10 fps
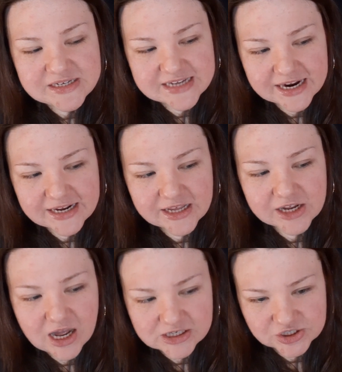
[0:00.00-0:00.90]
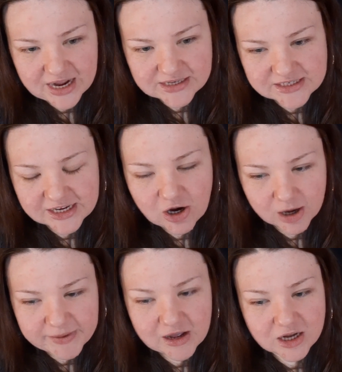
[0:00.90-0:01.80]
been signing a contract, a
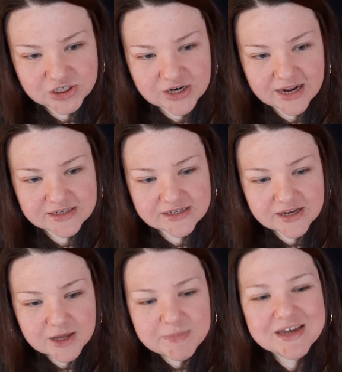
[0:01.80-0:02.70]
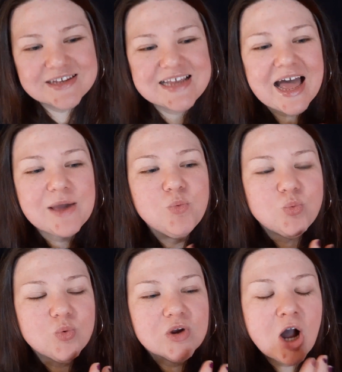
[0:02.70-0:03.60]
karmic contract, because I
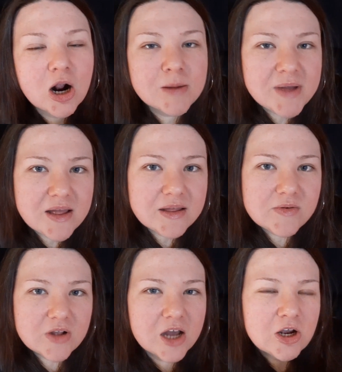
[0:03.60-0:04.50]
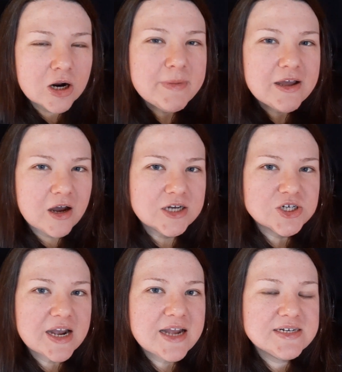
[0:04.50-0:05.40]
karma, a karmic
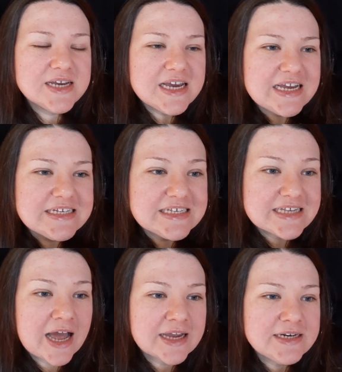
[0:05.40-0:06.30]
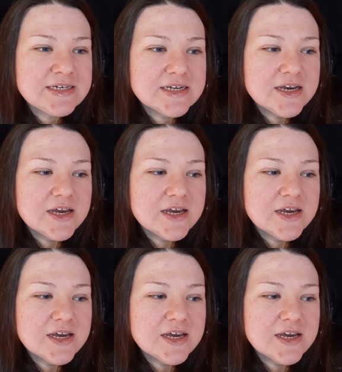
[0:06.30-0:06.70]
contract is signed